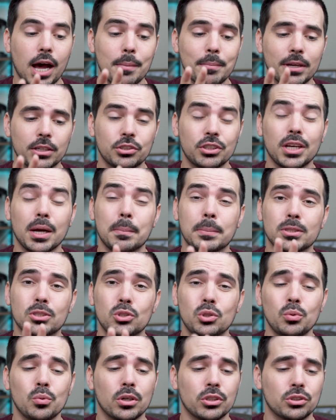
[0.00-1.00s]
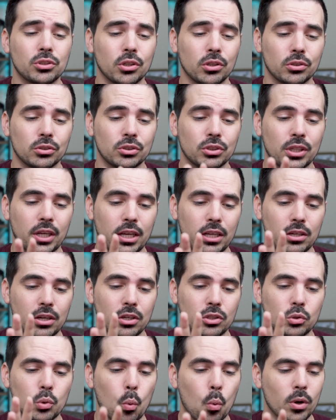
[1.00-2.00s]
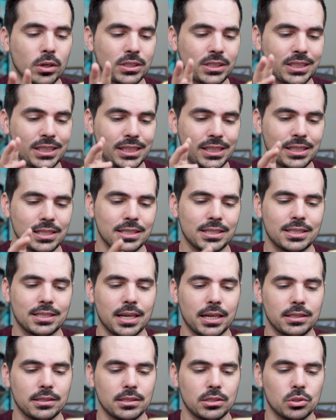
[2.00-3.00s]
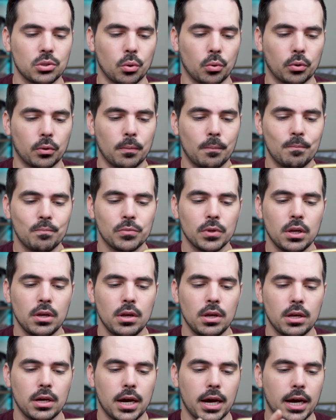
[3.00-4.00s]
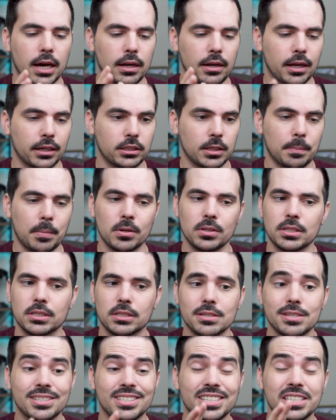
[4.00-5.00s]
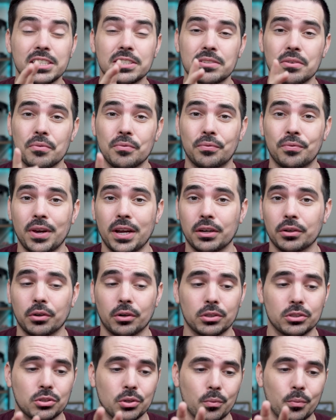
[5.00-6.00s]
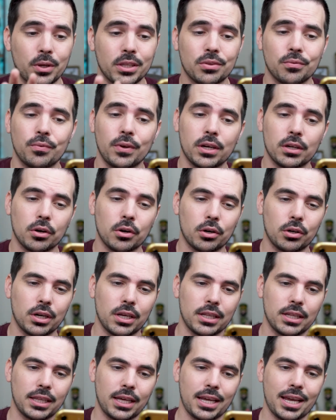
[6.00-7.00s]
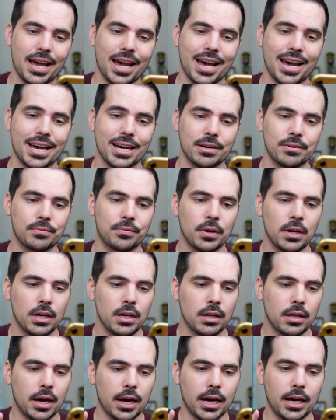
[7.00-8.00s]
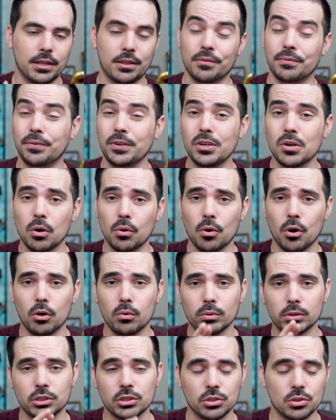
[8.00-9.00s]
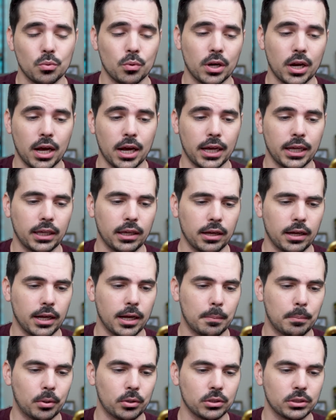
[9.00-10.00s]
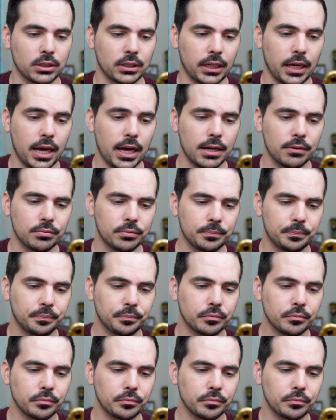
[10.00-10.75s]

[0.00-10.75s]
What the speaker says: I'm actually up $200.20 in total. Next up on this list is Vanguard. So with Vanguard, they have the VOO, which is the one I personally have.